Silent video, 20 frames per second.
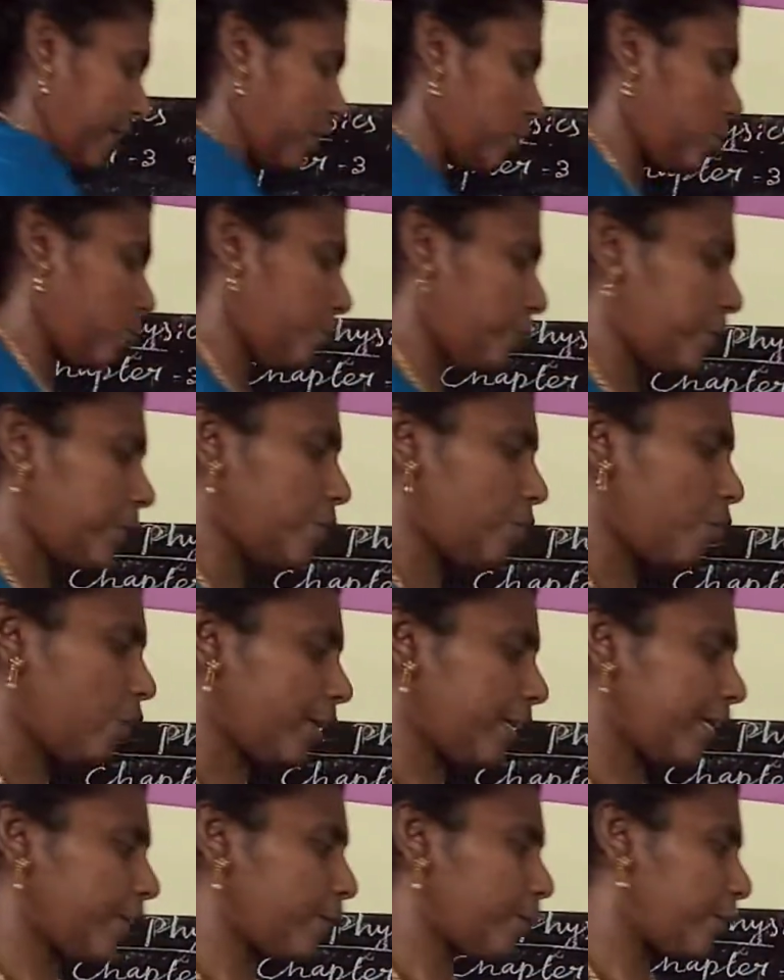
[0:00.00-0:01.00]
to
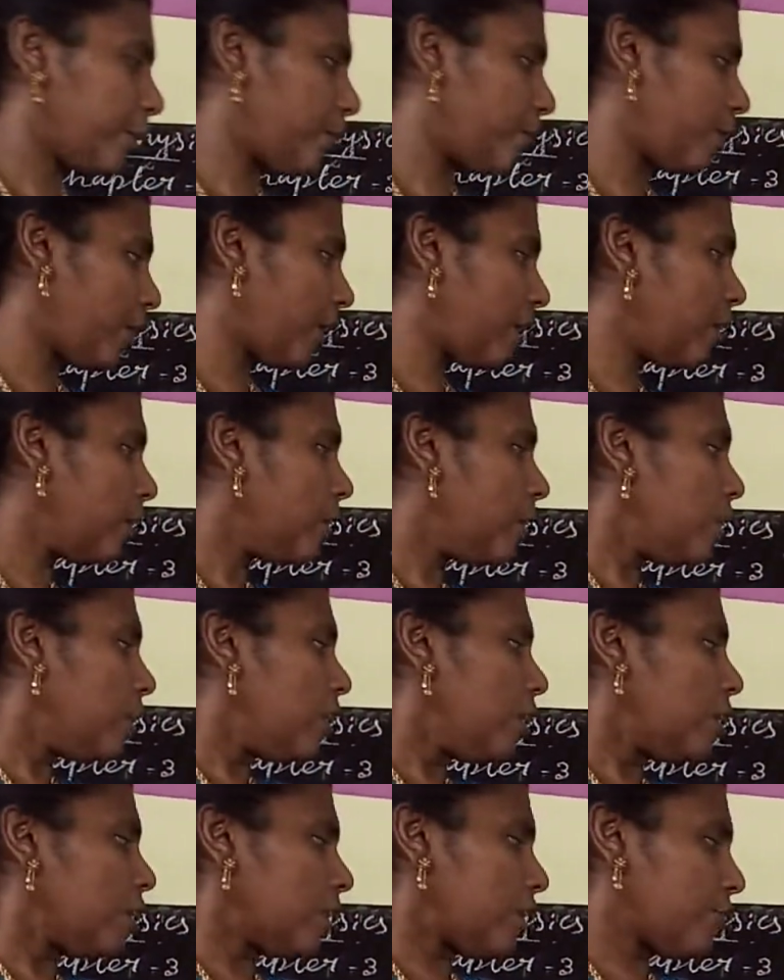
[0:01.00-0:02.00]
P1 equal to P1
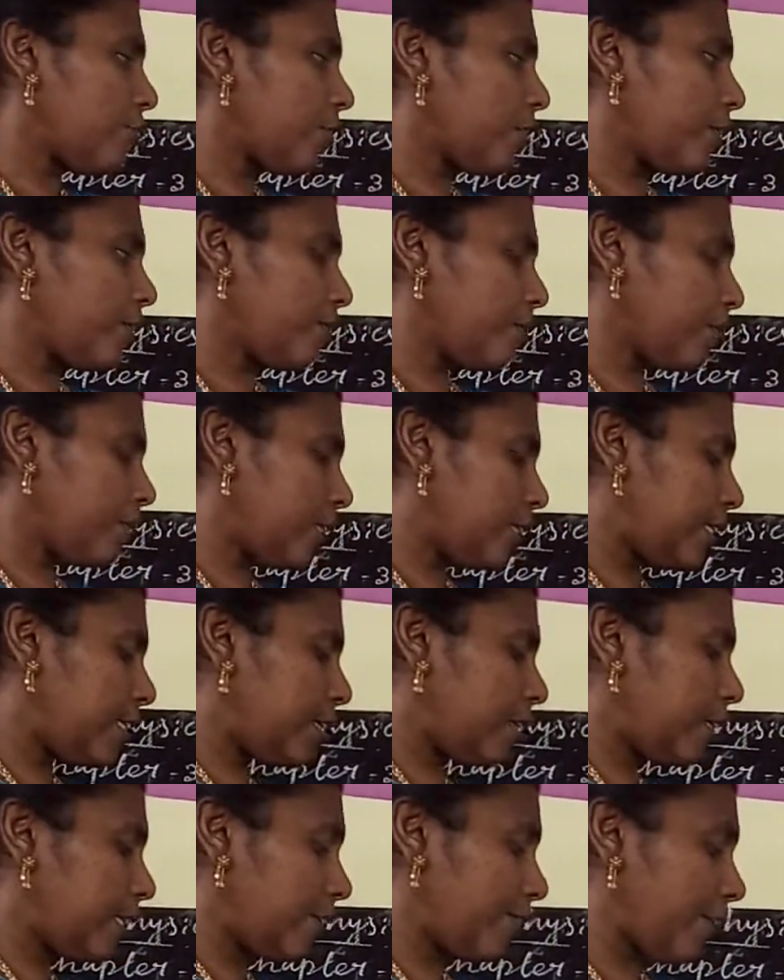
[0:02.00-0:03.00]

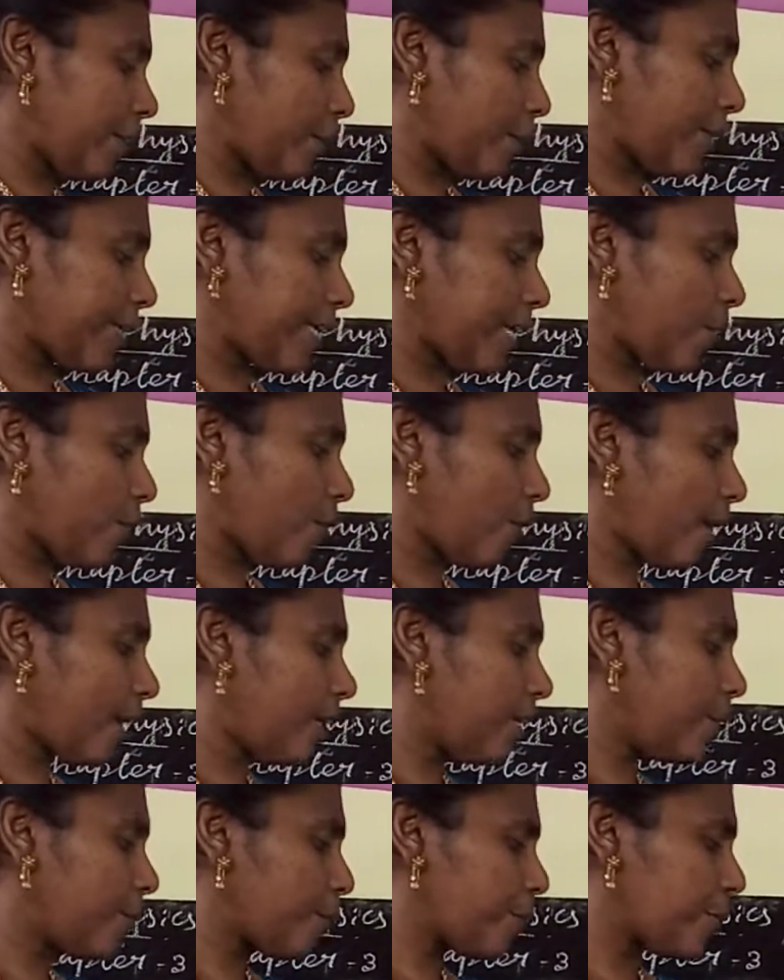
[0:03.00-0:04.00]
F1 divided by
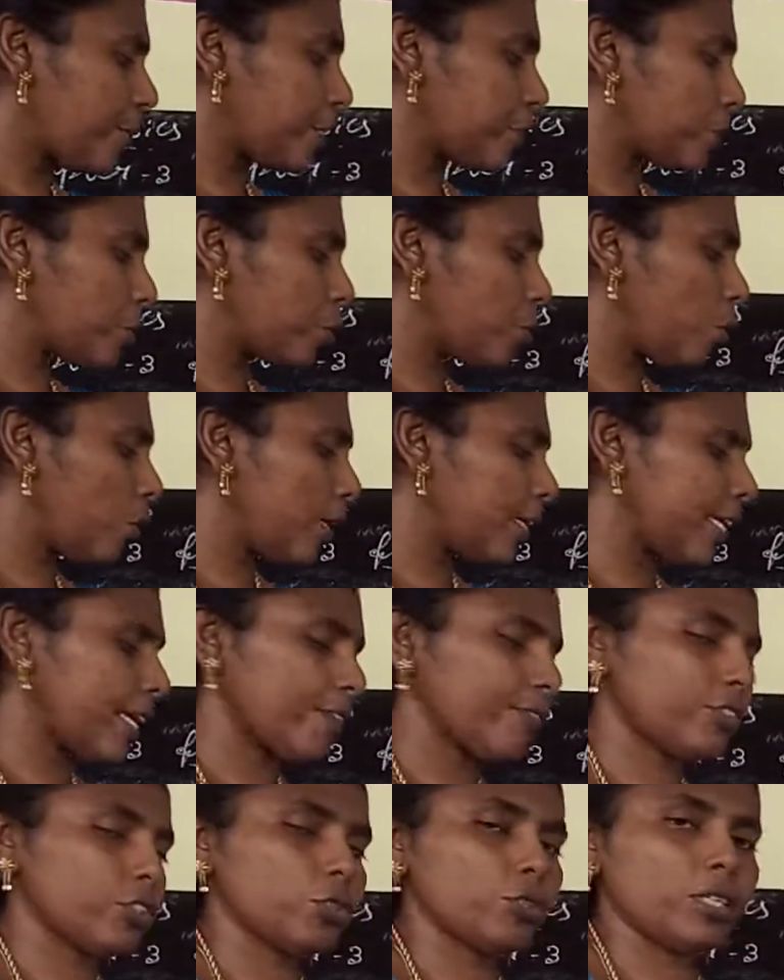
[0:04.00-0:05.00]
A1, P2
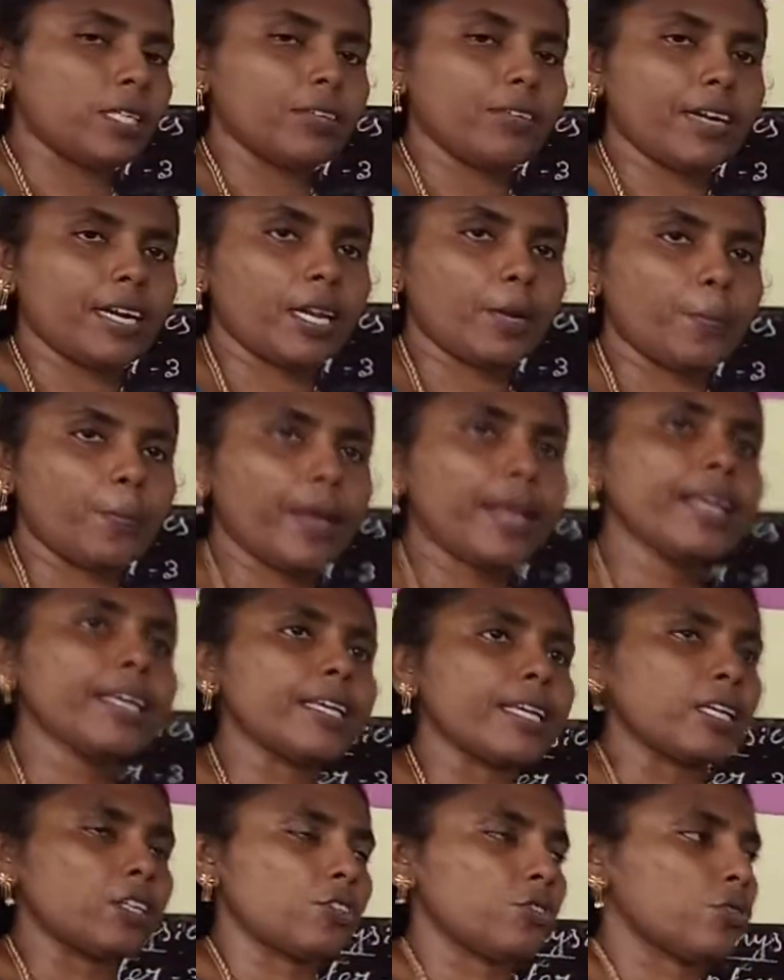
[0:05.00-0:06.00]
F2 divided by
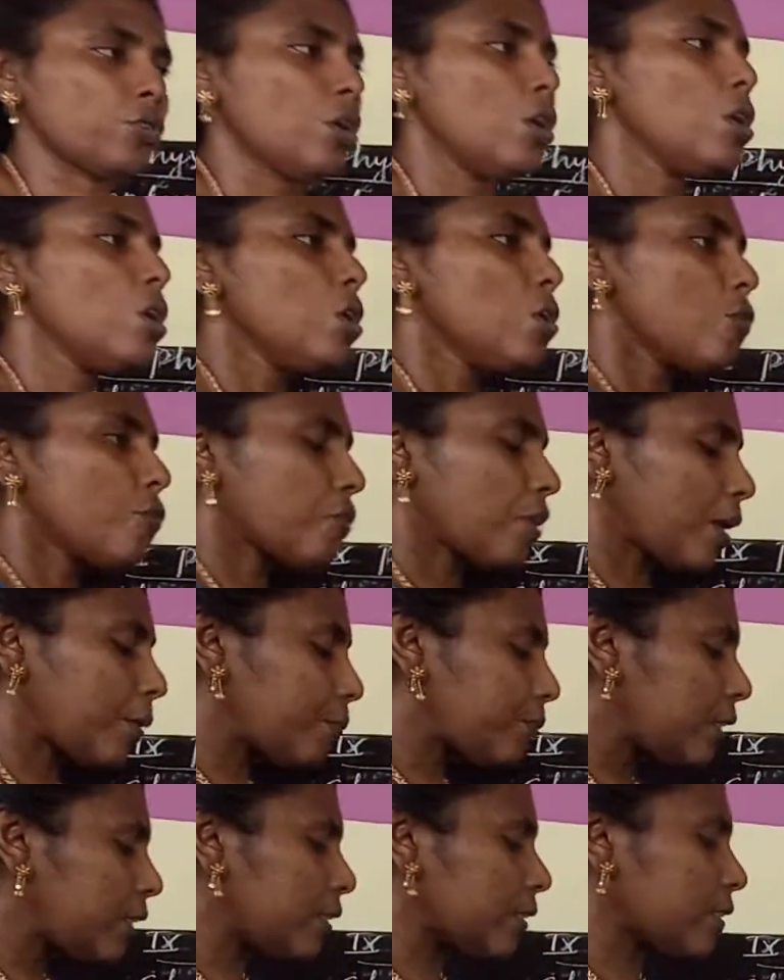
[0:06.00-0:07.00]
A2.
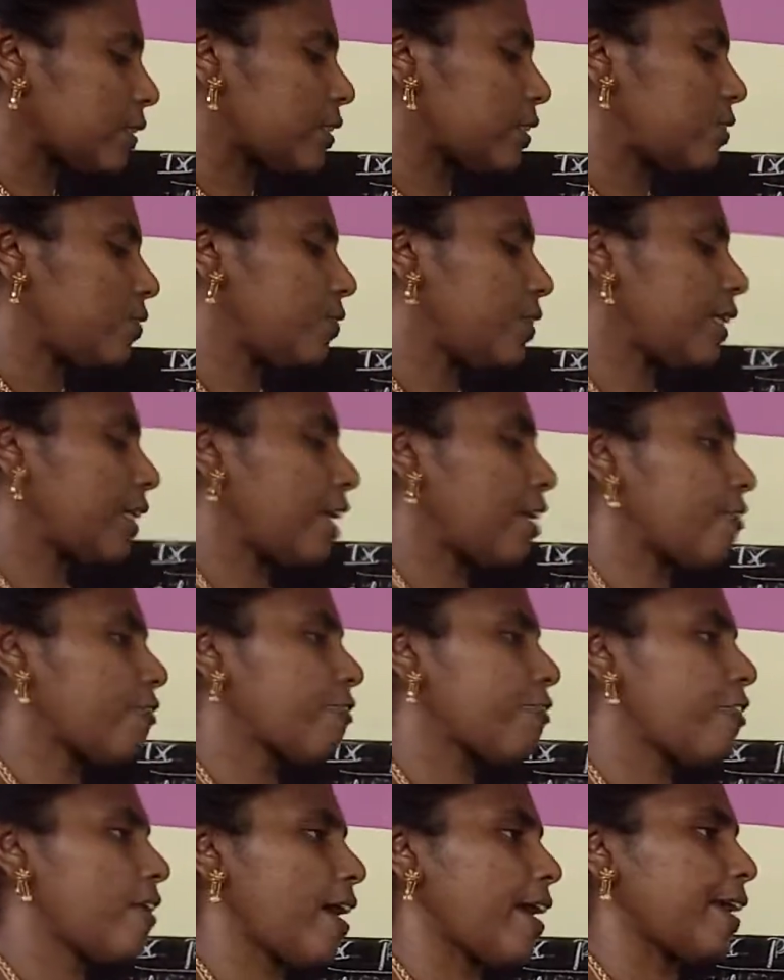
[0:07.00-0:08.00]
From this we can
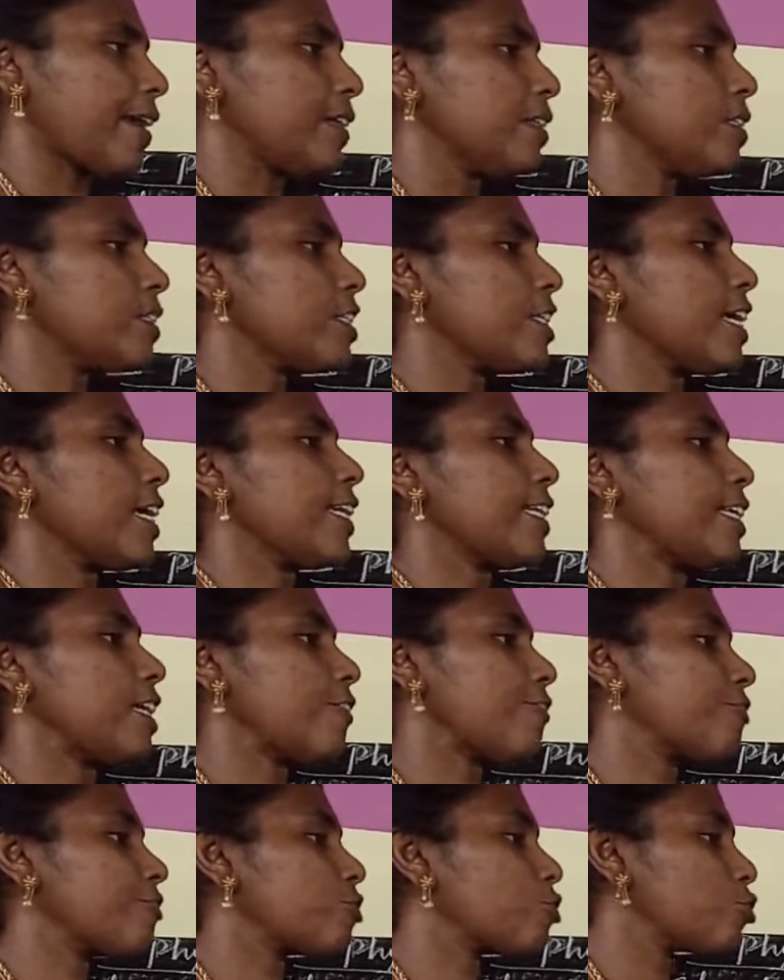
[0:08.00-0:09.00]
find here
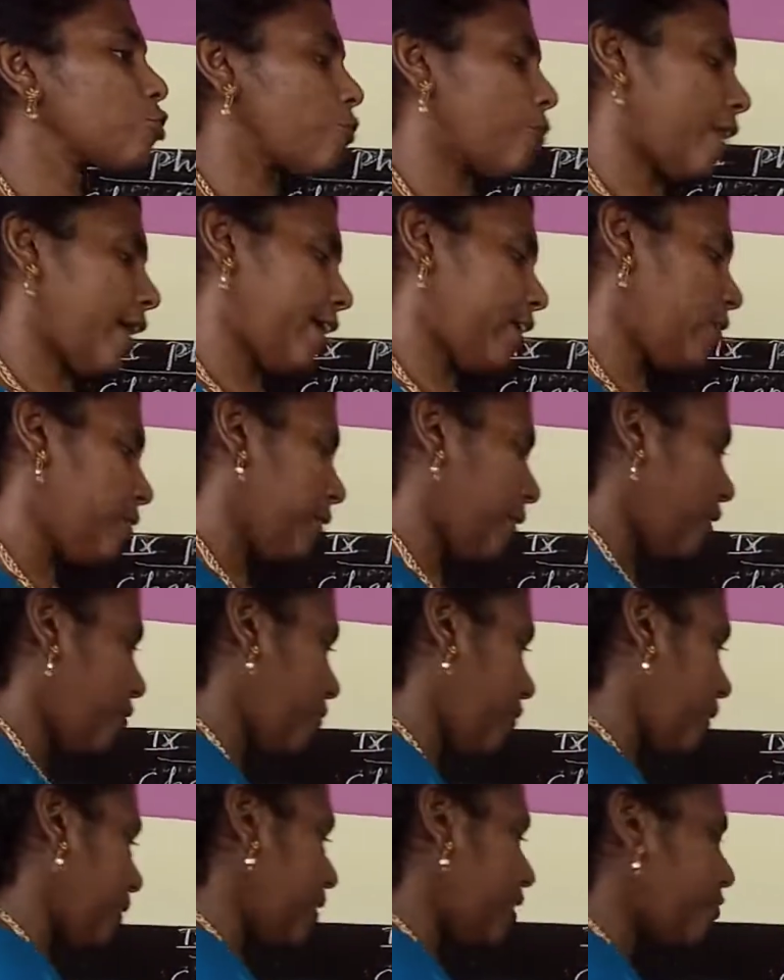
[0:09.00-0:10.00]
F2 value.
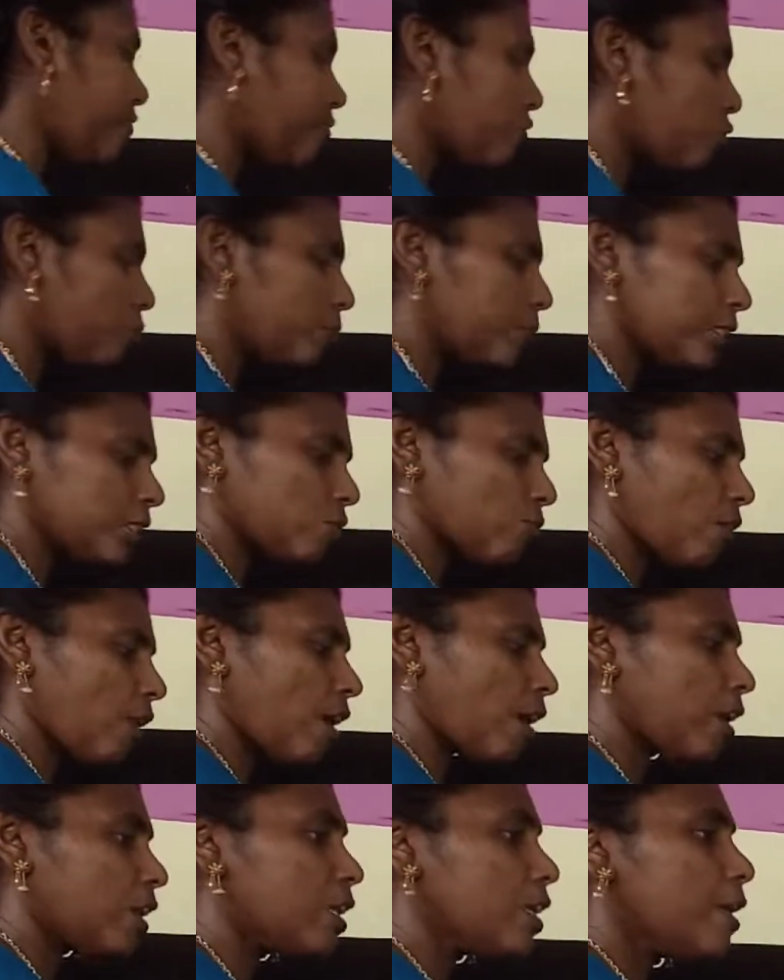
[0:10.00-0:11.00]
F2 means
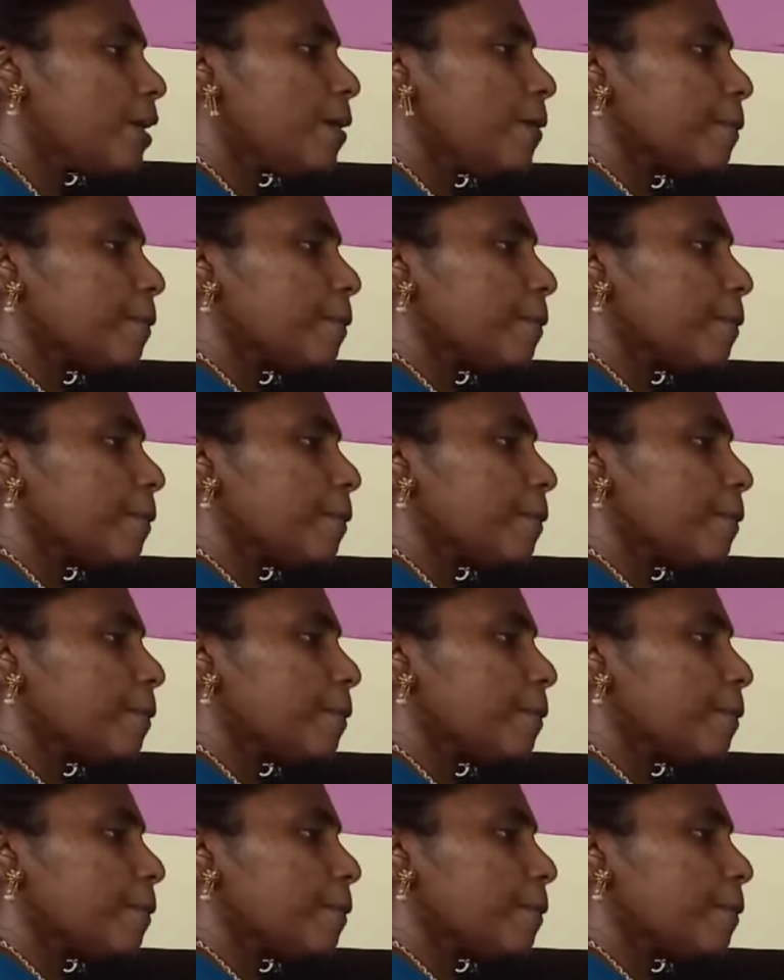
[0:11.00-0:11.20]
what?